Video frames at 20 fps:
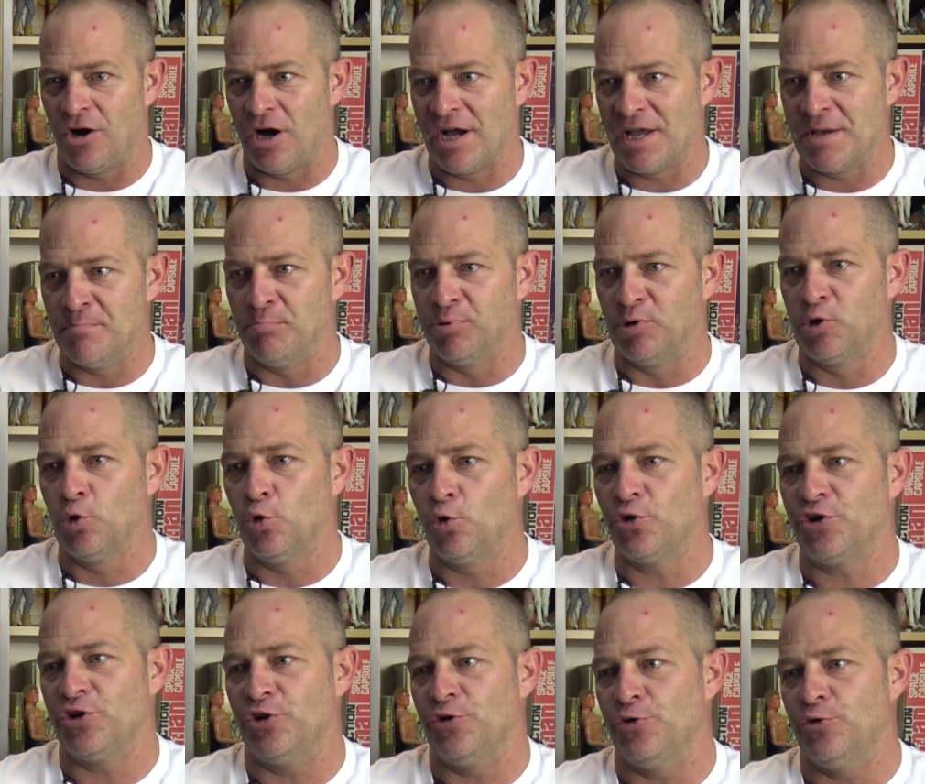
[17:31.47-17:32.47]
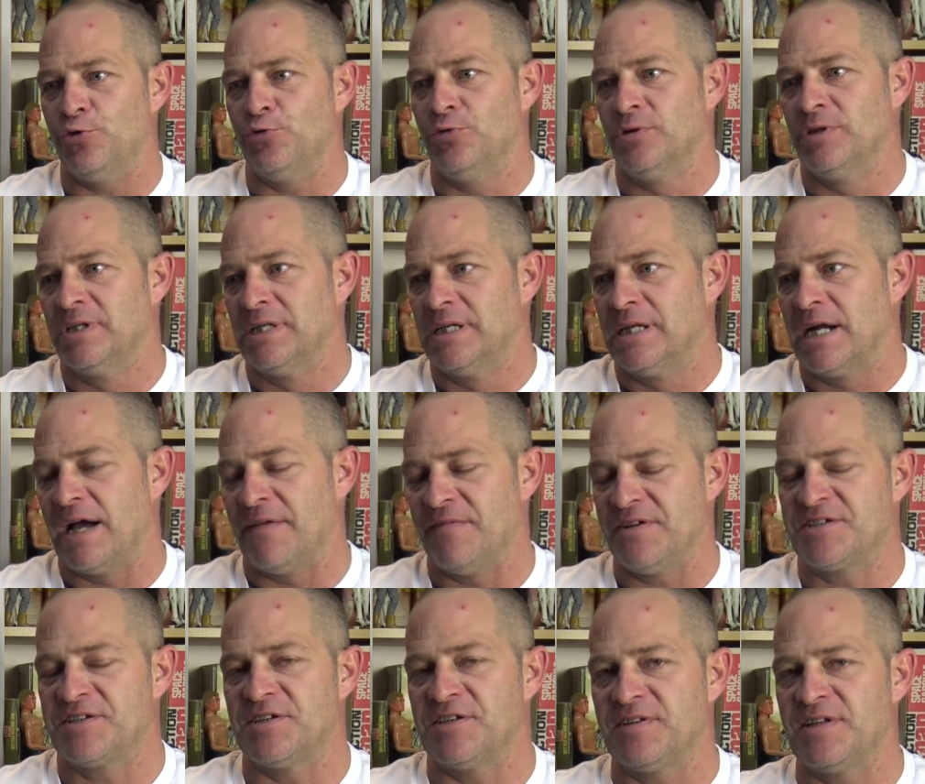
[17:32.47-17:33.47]
I implore you, and
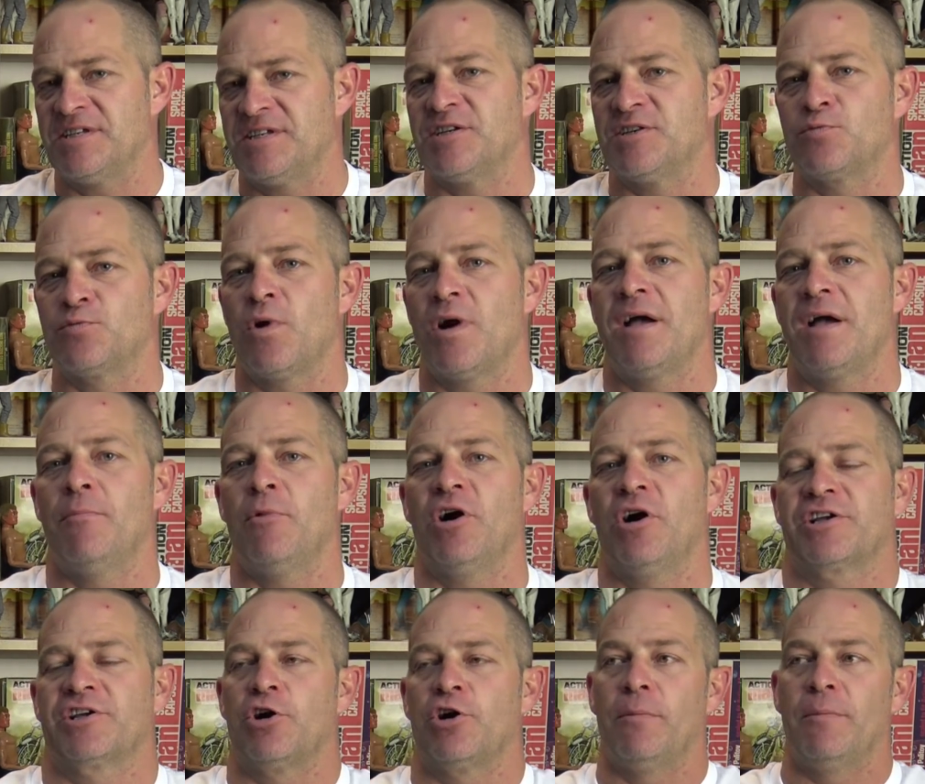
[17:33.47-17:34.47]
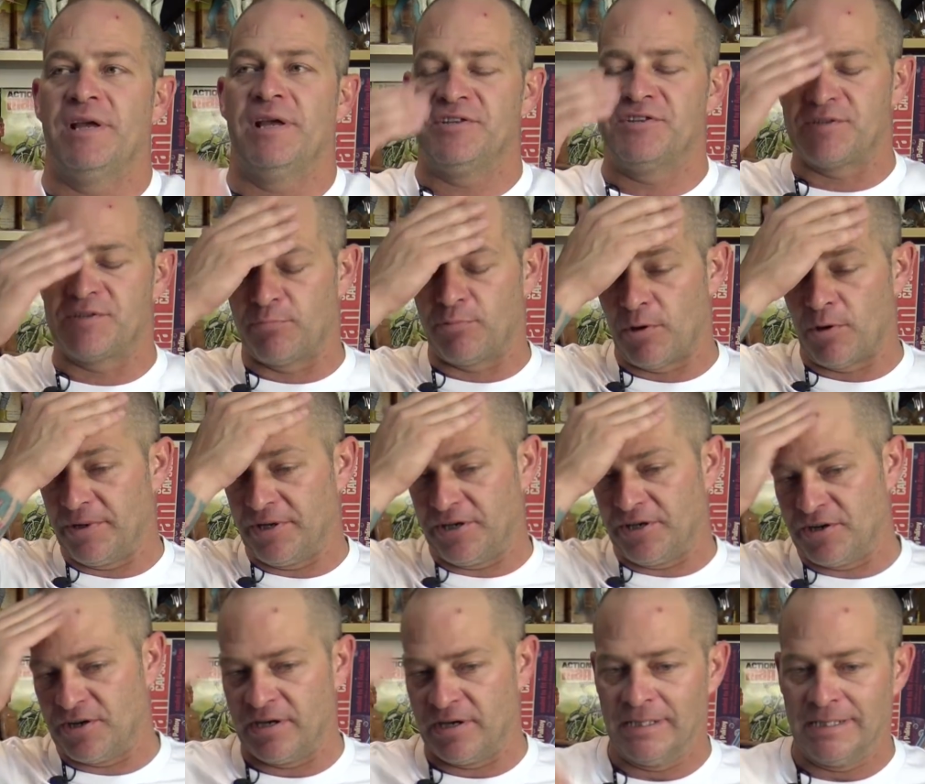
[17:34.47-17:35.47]
this is where my comments are probably
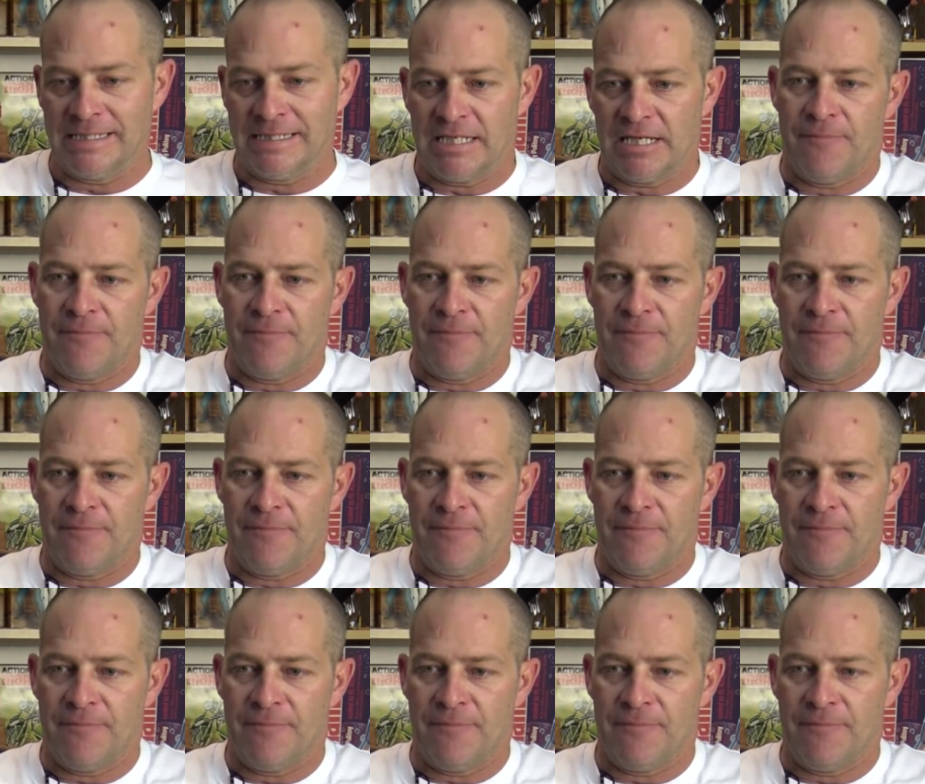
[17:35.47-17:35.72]
going to